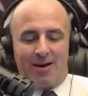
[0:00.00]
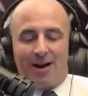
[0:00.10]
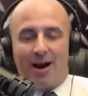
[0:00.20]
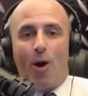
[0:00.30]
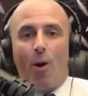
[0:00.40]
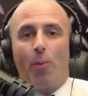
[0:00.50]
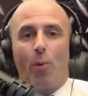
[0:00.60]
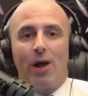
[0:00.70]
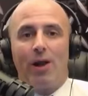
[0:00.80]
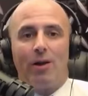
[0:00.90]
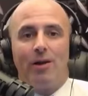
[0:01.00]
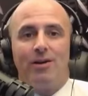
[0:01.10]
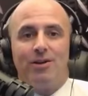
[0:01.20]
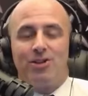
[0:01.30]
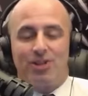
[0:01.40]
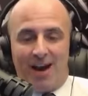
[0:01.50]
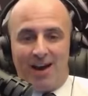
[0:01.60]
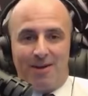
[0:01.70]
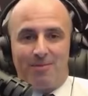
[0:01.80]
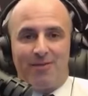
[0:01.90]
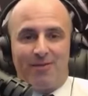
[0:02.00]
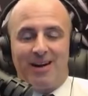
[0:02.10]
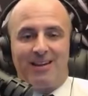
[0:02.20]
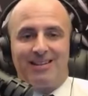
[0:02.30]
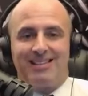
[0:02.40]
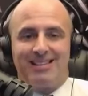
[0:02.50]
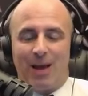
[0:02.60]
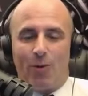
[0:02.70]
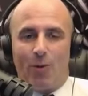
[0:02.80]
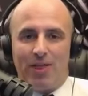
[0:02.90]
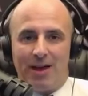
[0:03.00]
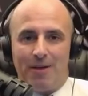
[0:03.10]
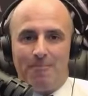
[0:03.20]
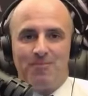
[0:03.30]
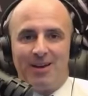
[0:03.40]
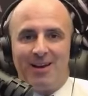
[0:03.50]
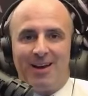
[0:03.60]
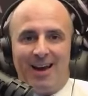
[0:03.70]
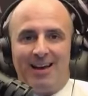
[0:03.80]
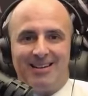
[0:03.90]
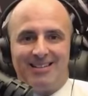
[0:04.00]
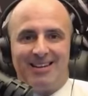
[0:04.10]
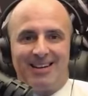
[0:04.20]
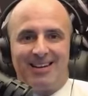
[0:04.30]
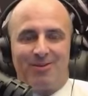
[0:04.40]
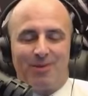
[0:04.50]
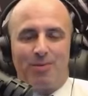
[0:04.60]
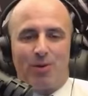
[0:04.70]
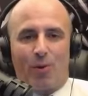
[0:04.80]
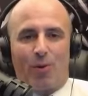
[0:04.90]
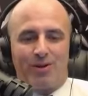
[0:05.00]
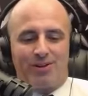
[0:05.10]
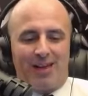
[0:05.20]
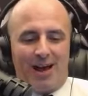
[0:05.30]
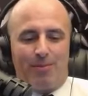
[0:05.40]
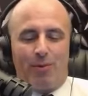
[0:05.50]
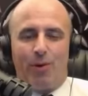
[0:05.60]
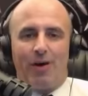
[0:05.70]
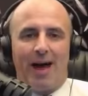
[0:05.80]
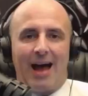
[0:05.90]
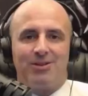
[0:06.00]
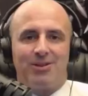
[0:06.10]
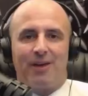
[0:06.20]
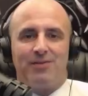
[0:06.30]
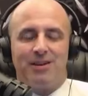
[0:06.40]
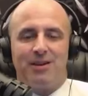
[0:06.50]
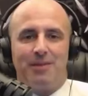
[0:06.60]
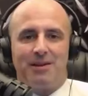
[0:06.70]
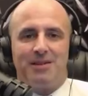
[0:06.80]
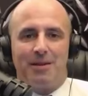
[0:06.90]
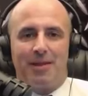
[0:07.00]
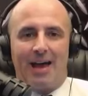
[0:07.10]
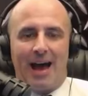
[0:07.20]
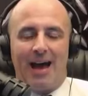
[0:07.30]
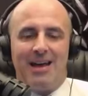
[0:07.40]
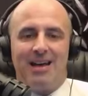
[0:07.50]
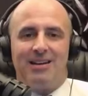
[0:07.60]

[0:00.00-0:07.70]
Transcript: And I hope Will Schneider, my friend, can stay with him and uh, reap the rewards of that. But Will, hats off to you. Big tip of the hat.